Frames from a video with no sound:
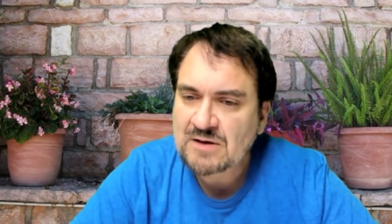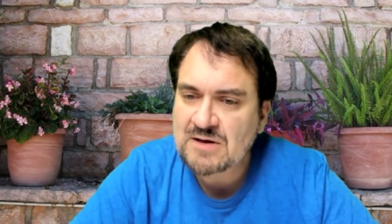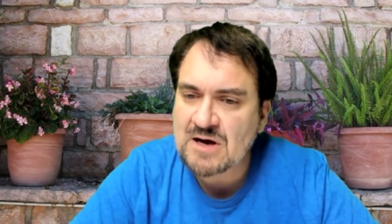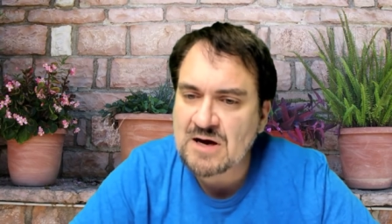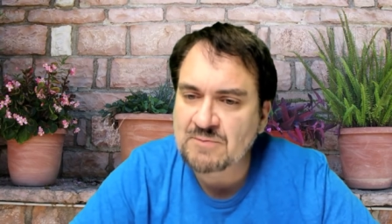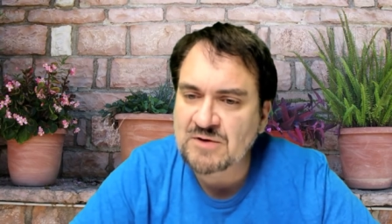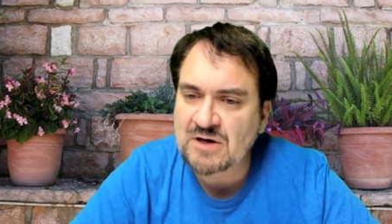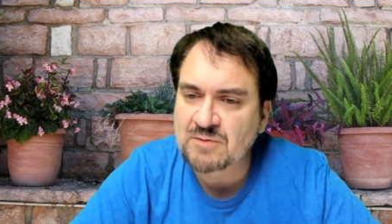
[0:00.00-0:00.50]

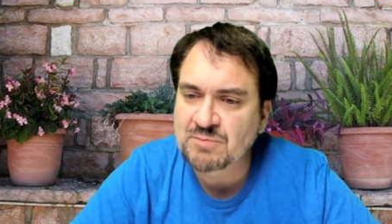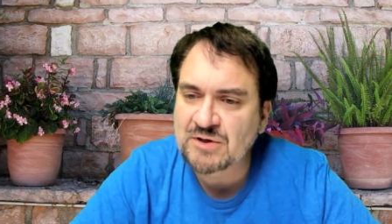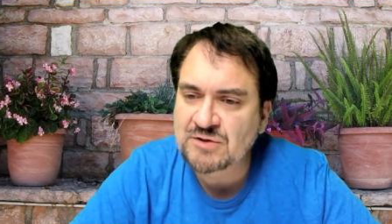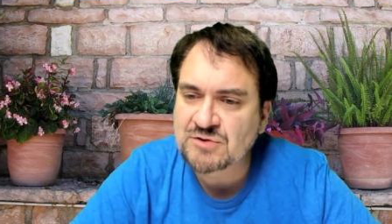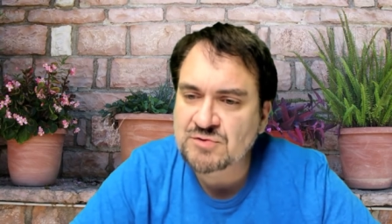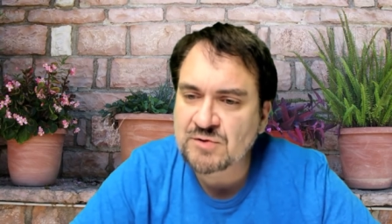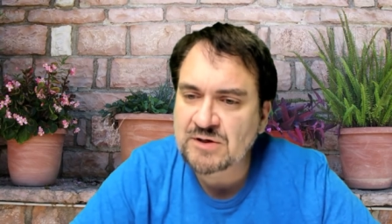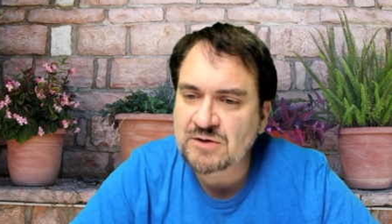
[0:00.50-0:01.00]
yeah, I'm not a
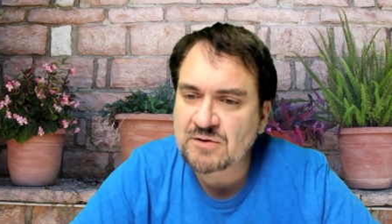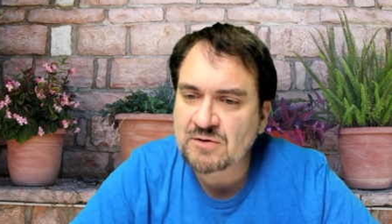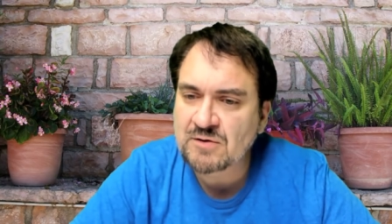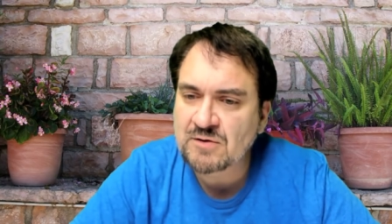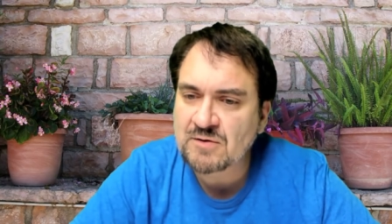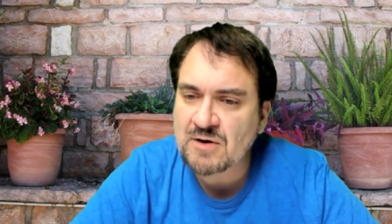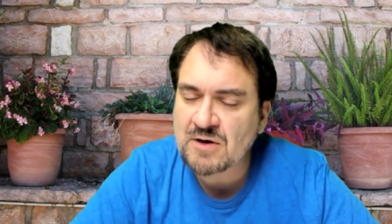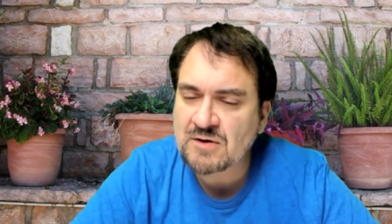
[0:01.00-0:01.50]
big
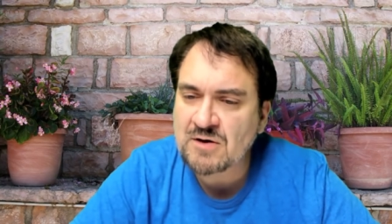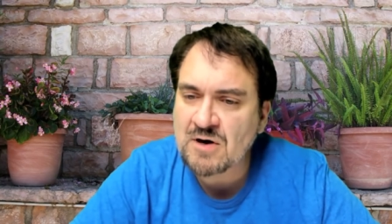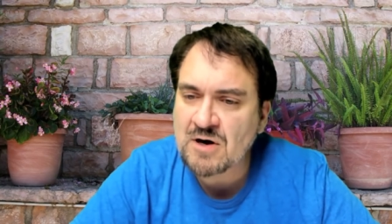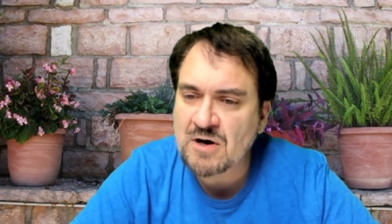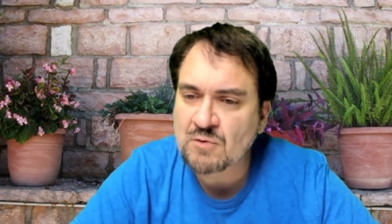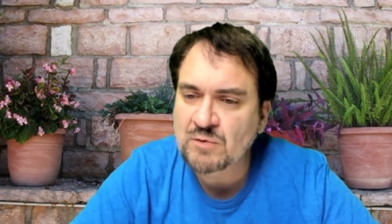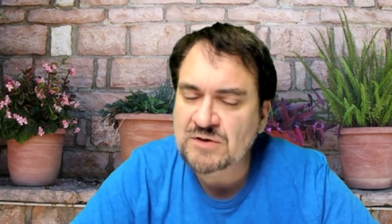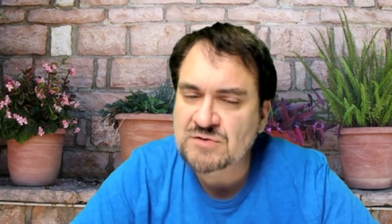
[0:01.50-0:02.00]
drinker, uh,
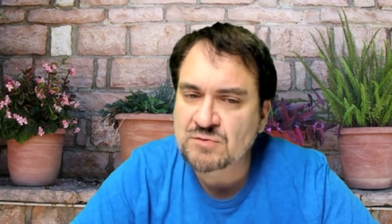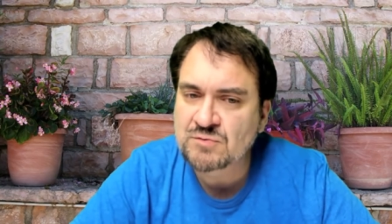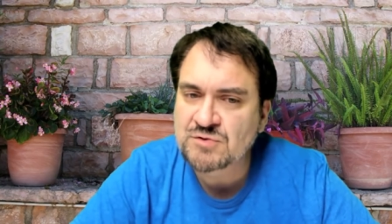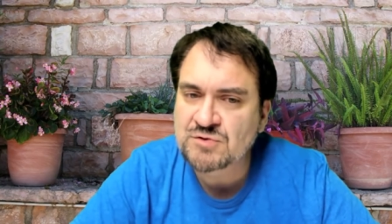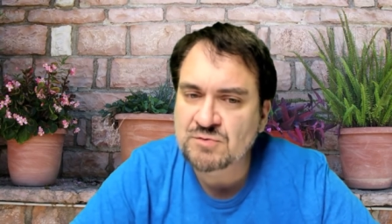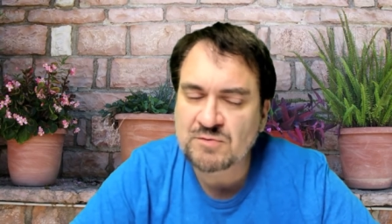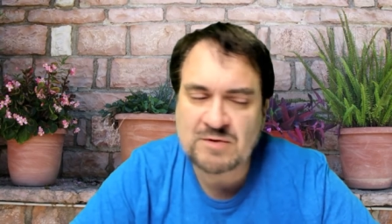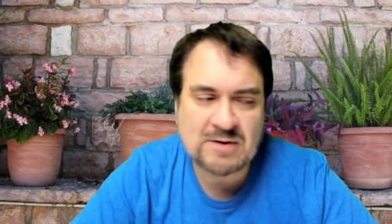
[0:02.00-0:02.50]
Carl. We do,
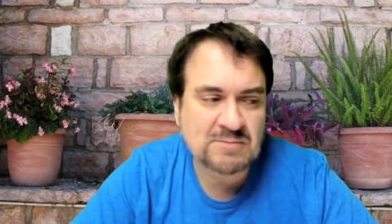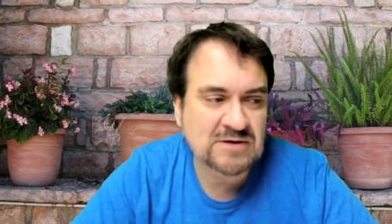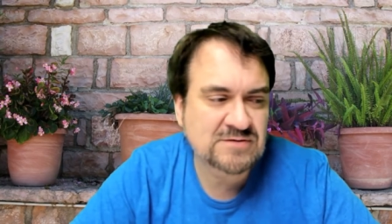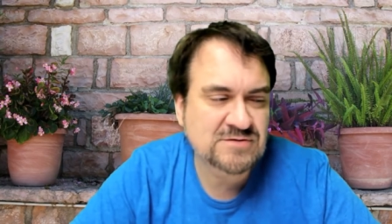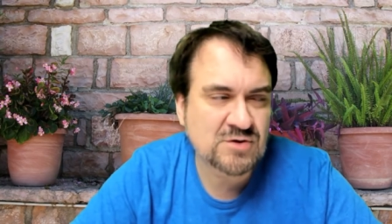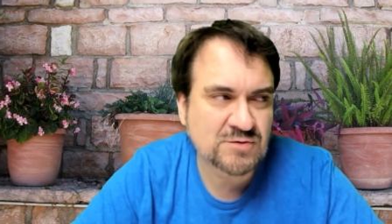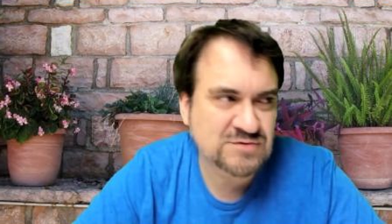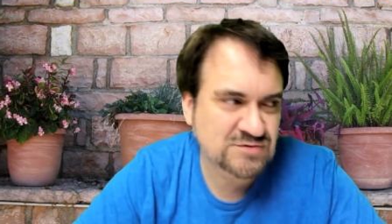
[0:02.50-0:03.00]
I
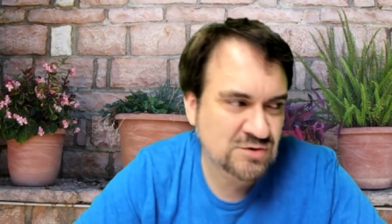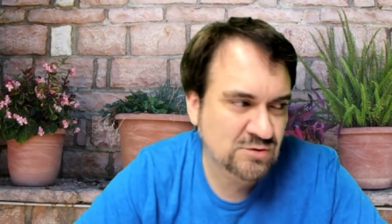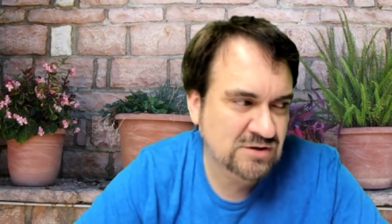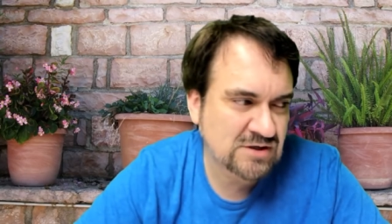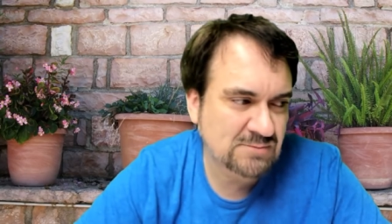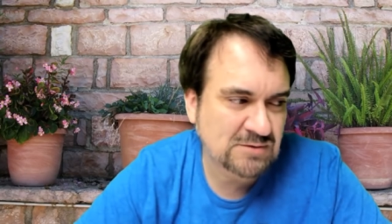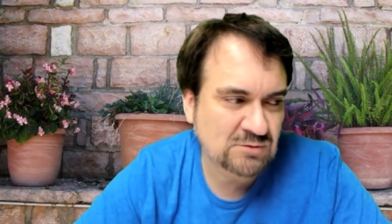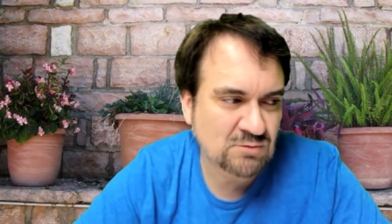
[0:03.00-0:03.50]
mean, don't
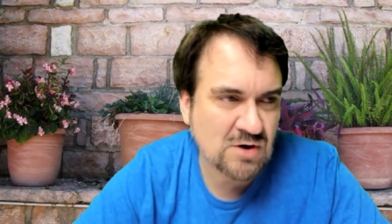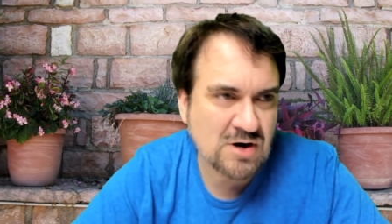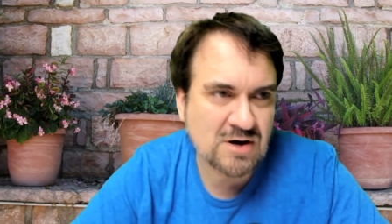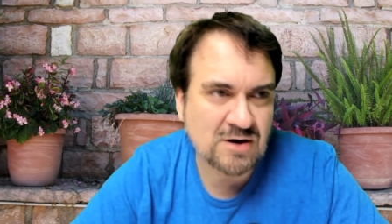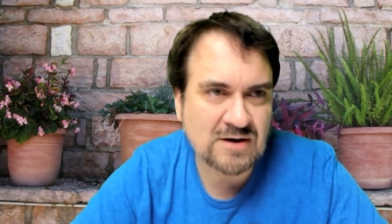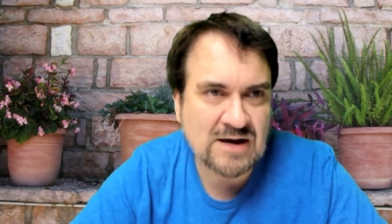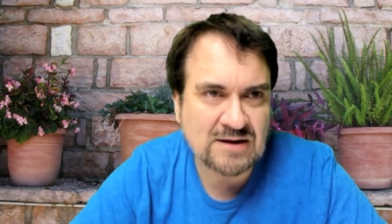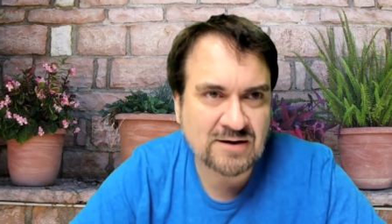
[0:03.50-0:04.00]
don't get me
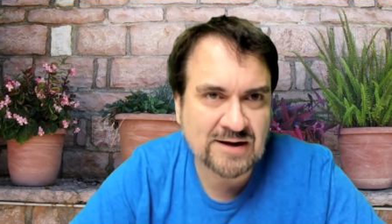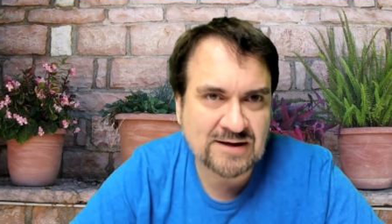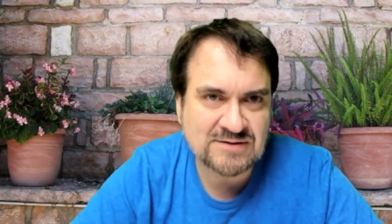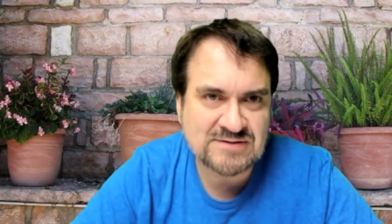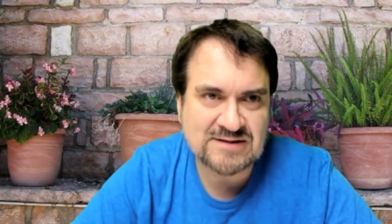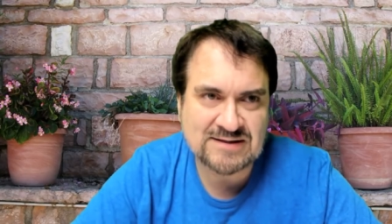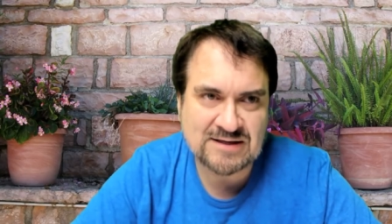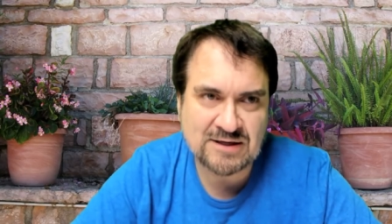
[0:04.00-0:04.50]
wrong. I
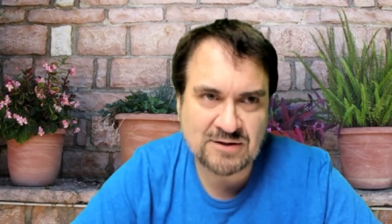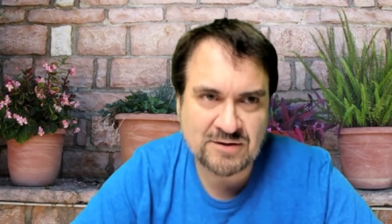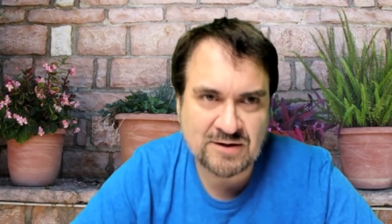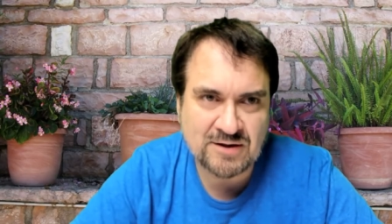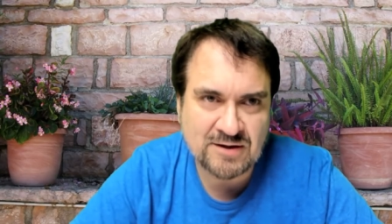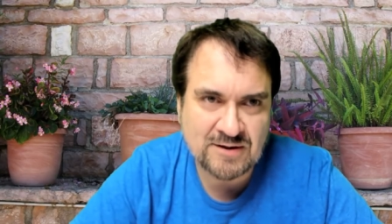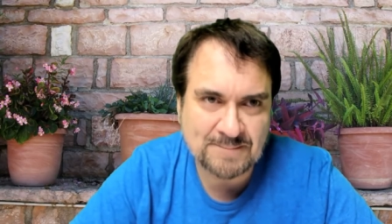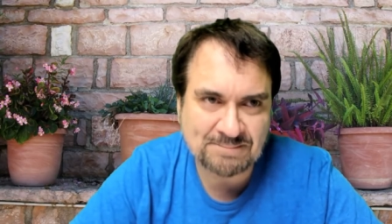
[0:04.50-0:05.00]
like
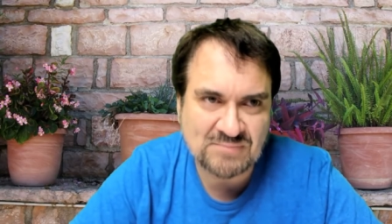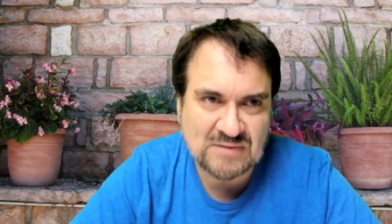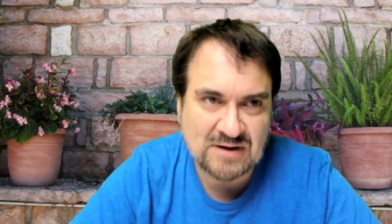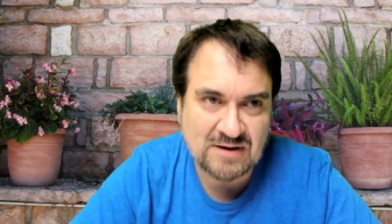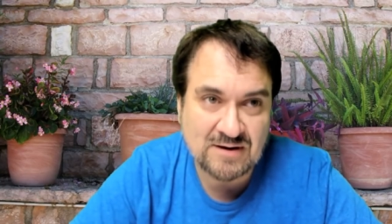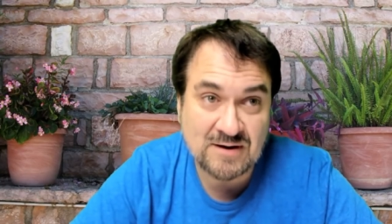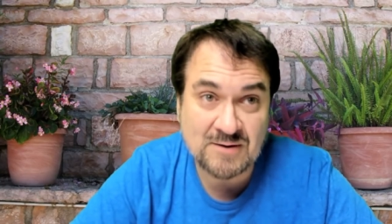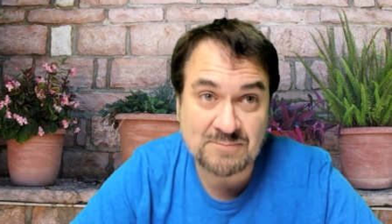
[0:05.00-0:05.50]
tequila,
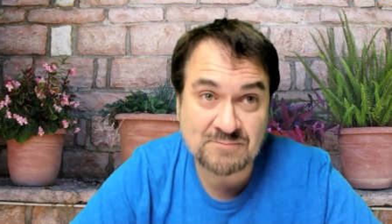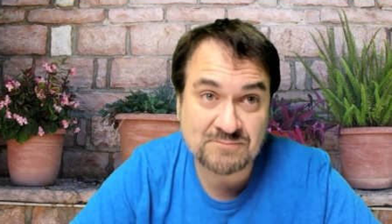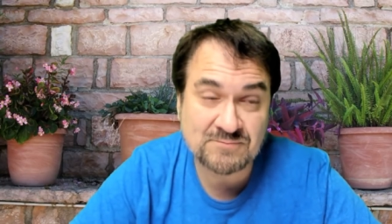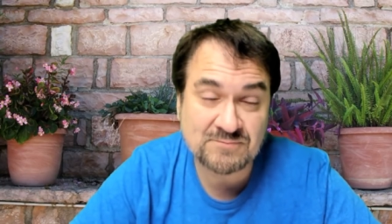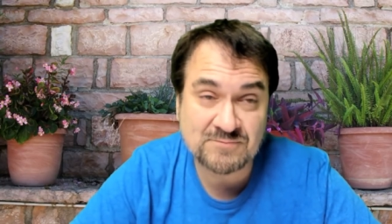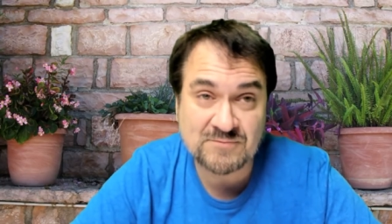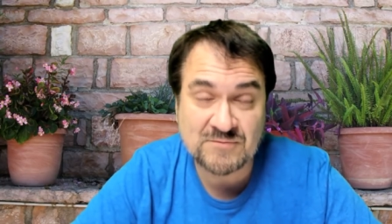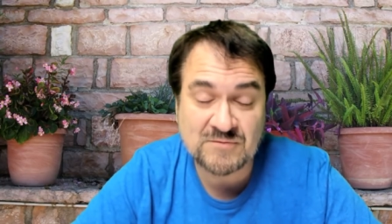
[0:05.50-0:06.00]

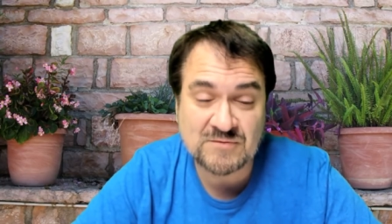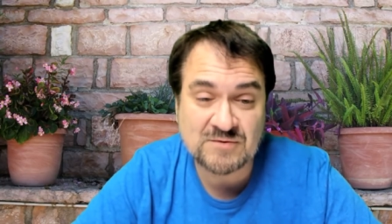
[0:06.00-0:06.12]
um,